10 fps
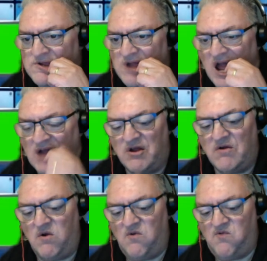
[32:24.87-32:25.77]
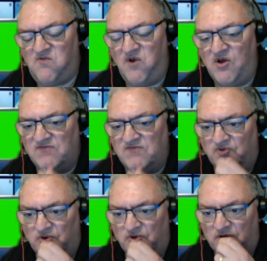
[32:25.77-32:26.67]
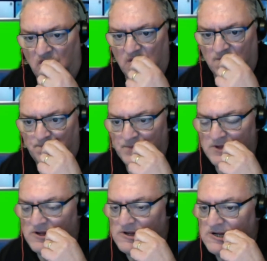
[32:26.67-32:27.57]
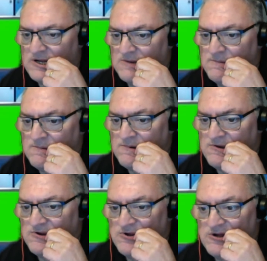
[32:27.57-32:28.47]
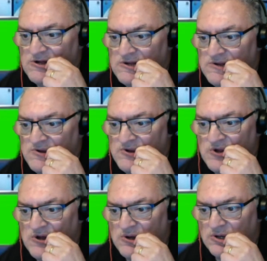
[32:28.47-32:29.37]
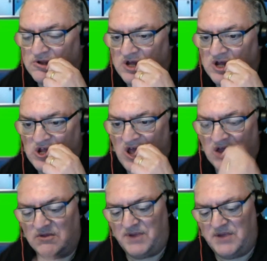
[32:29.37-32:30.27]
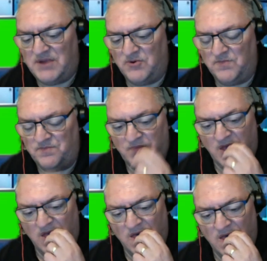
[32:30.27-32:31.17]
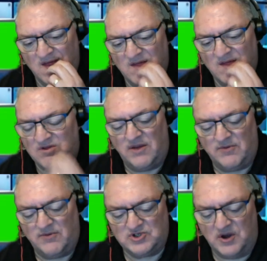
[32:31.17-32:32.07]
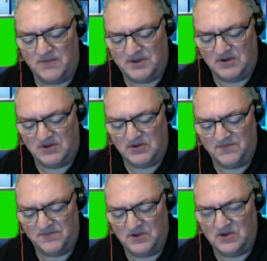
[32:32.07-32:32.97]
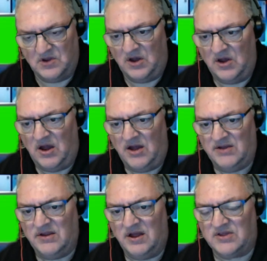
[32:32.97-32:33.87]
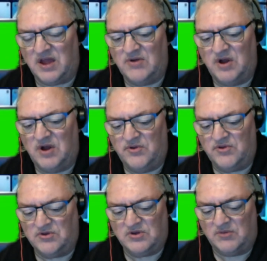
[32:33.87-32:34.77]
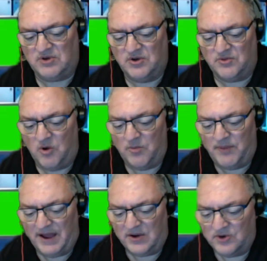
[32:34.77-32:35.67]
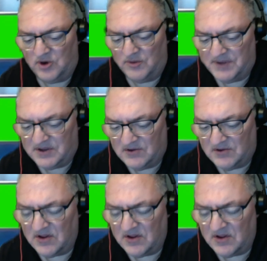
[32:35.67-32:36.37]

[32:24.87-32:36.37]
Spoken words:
So Thursday, 4 o'clock. All I say to people is turn up on time, because I don't know whether I'm going to roll back or not, because